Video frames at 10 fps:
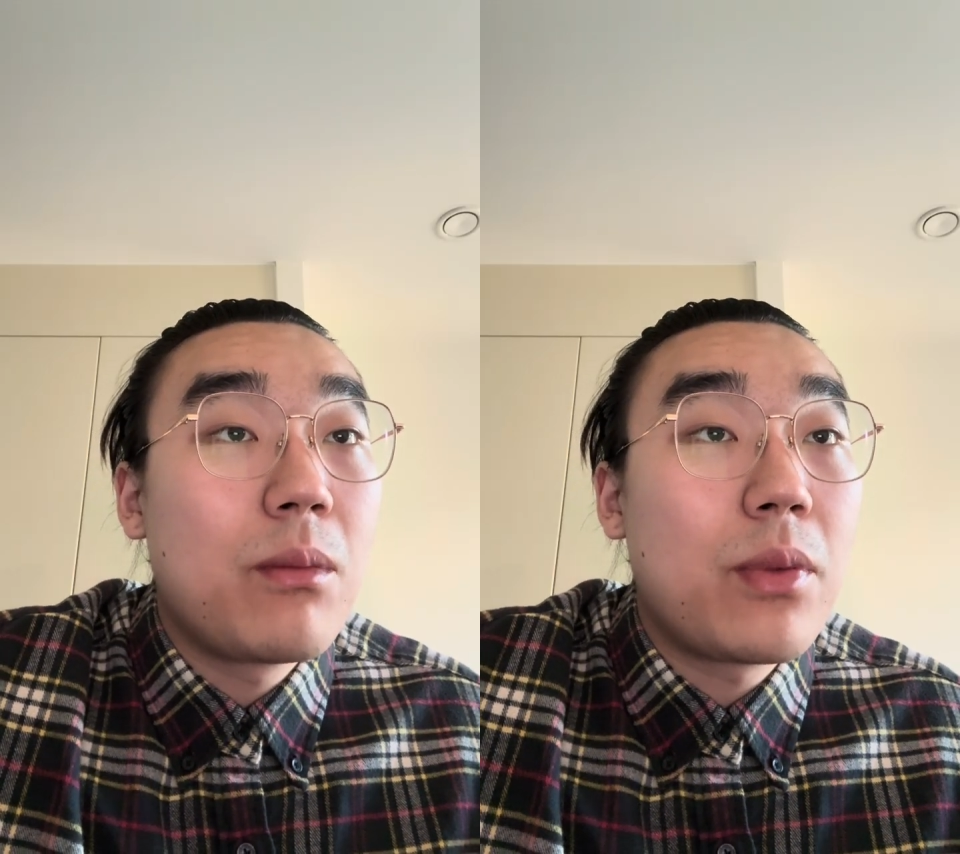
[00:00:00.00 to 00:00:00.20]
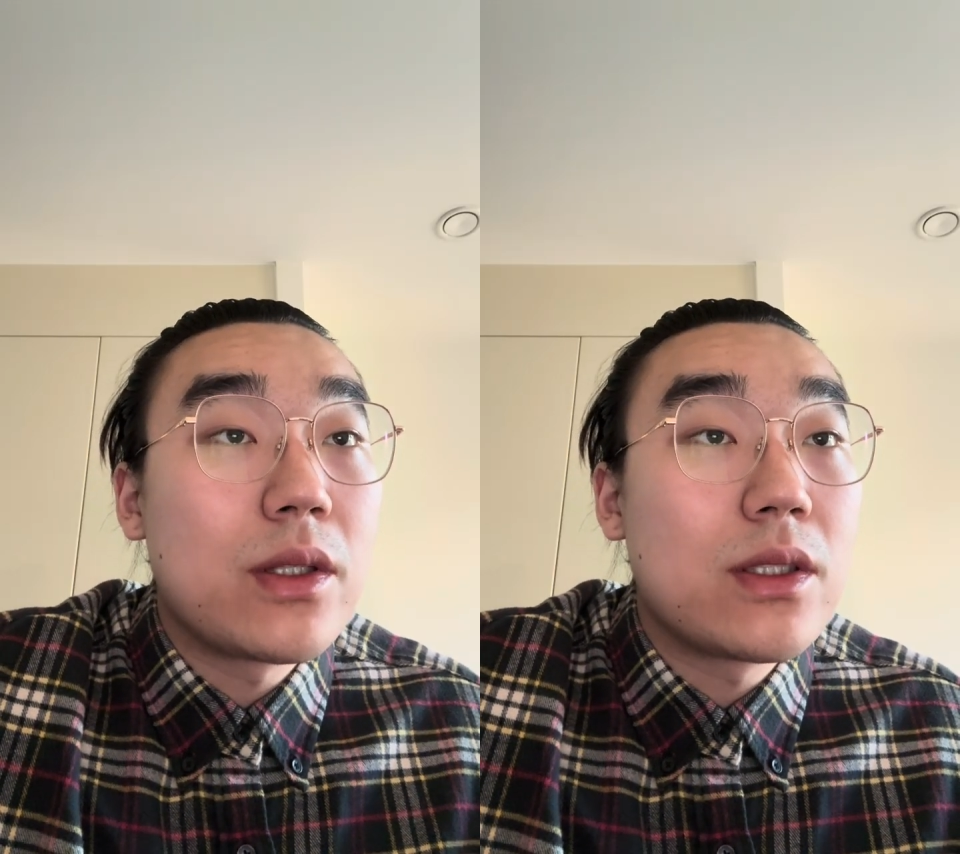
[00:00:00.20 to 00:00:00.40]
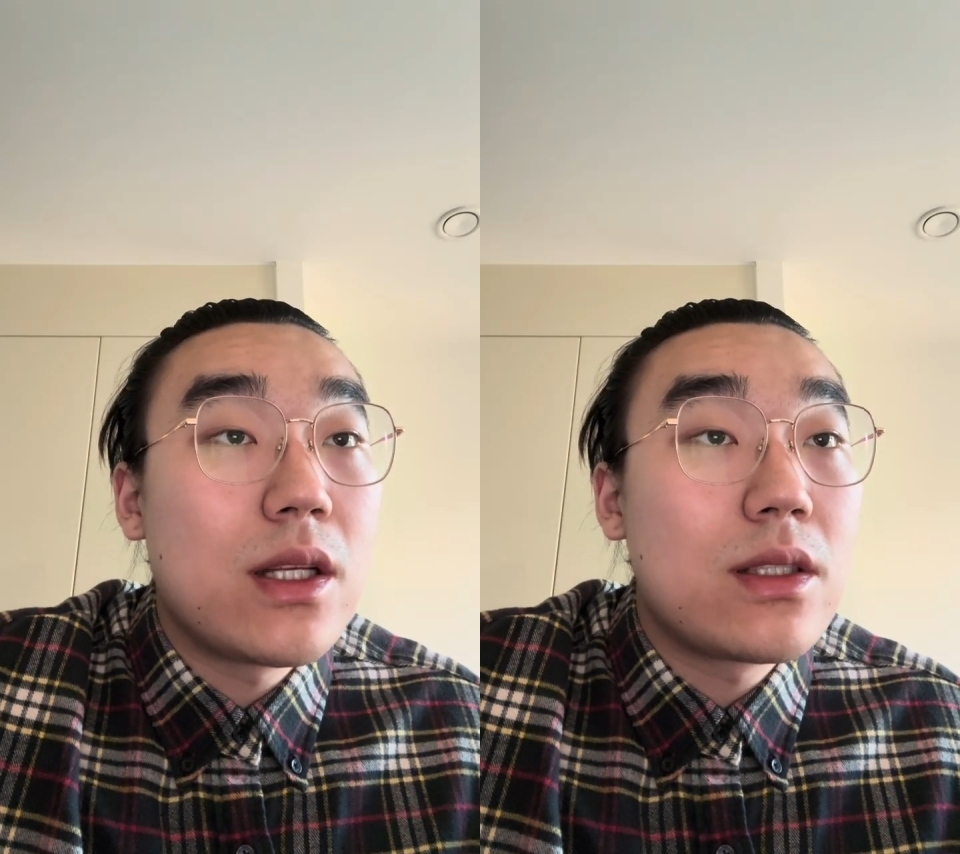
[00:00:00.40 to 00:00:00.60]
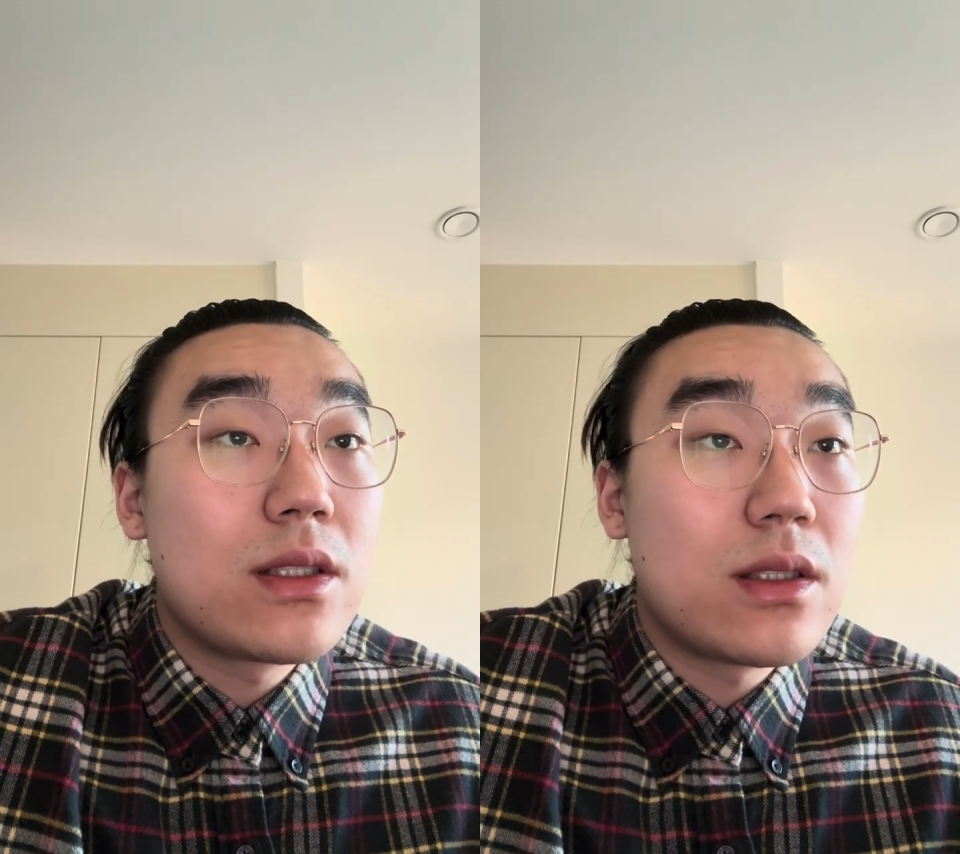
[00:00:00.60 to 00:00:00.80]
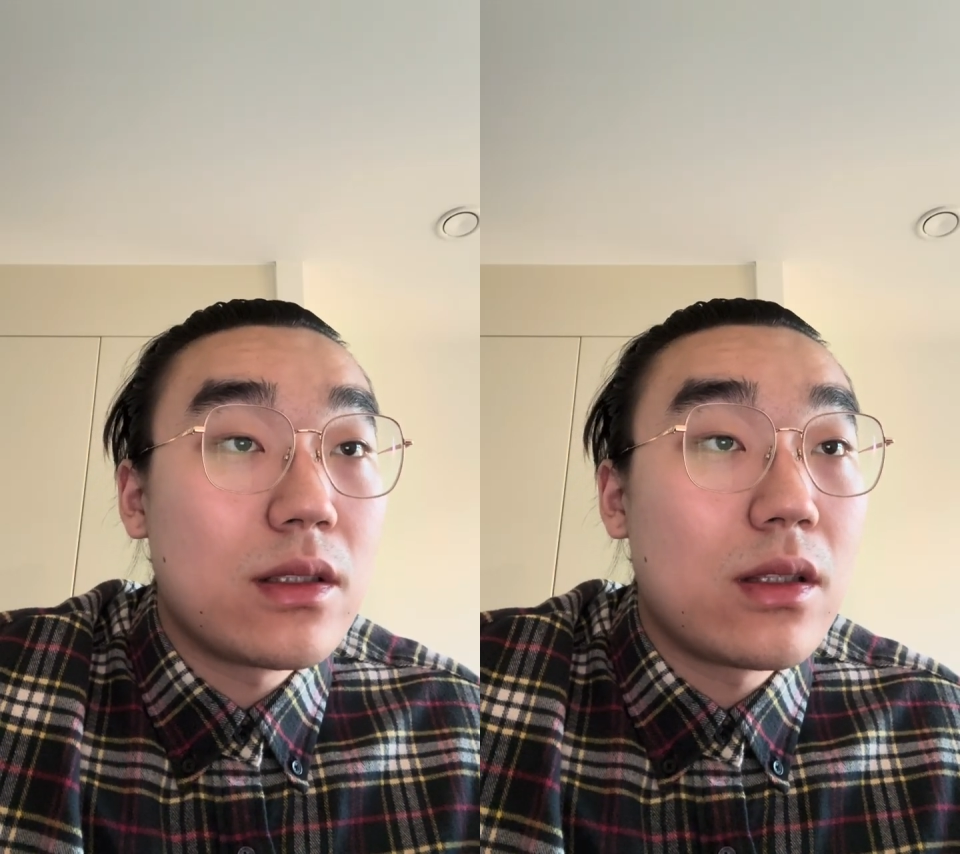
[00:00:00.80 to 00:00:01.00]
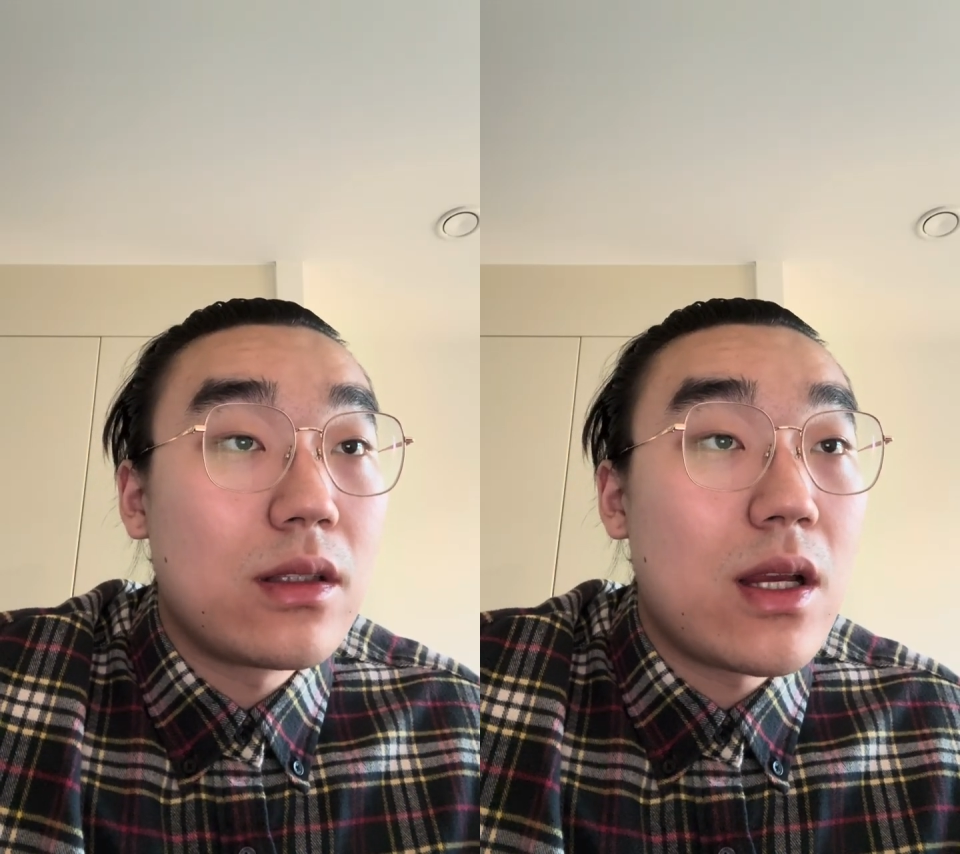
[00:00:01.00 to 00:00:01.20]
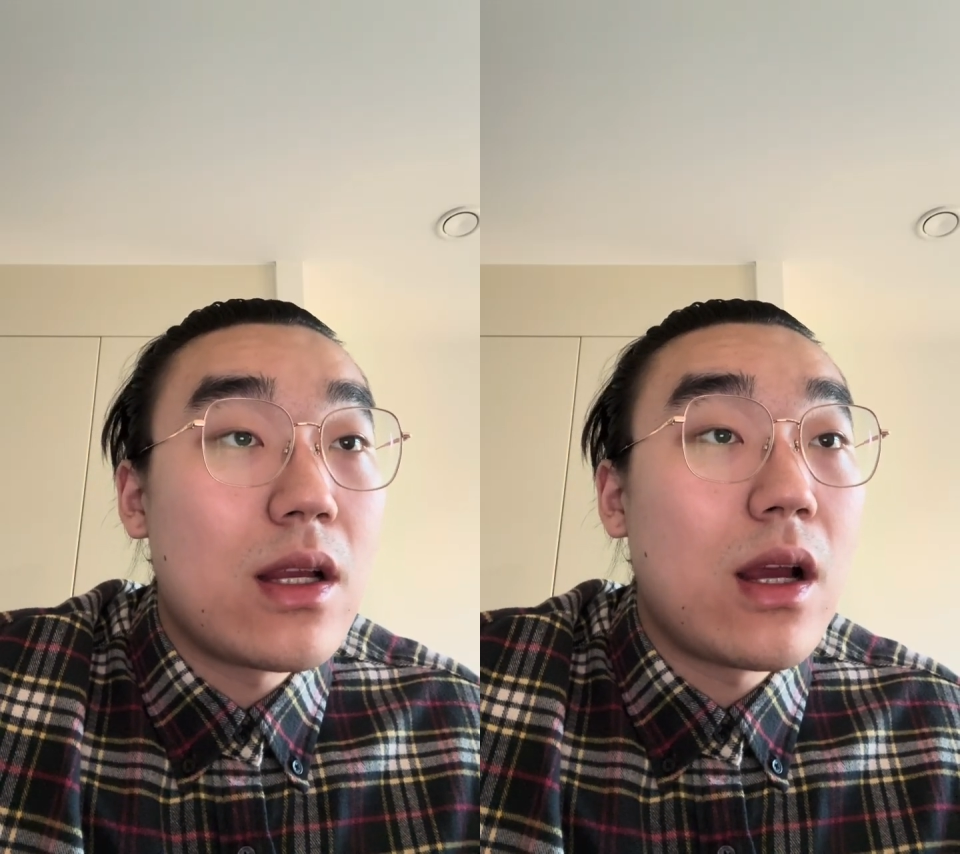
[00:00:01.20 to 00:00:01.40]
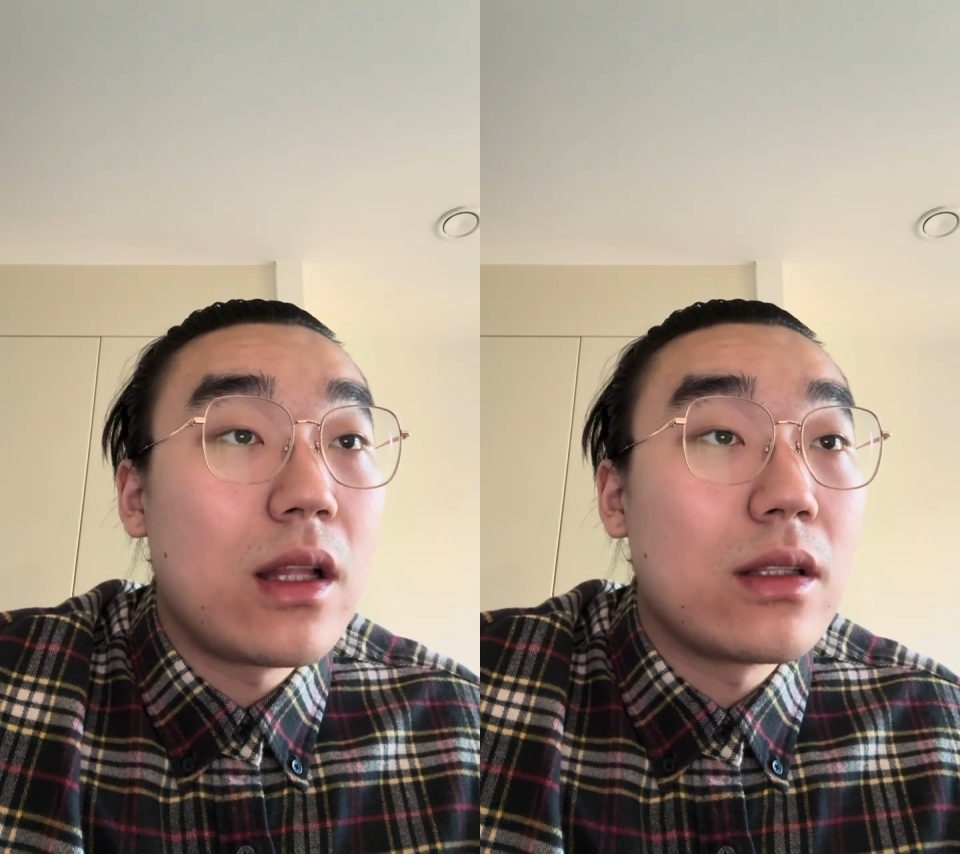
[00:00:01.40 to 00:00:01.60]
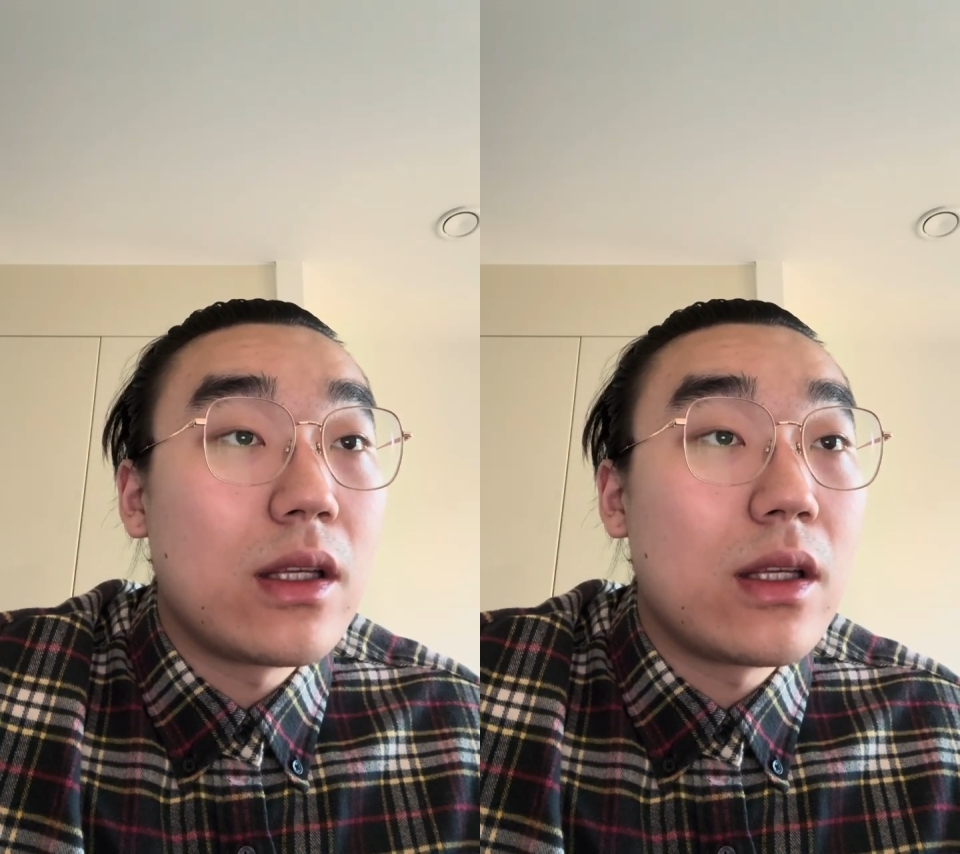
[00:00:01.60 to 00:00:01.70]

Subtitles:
persists today and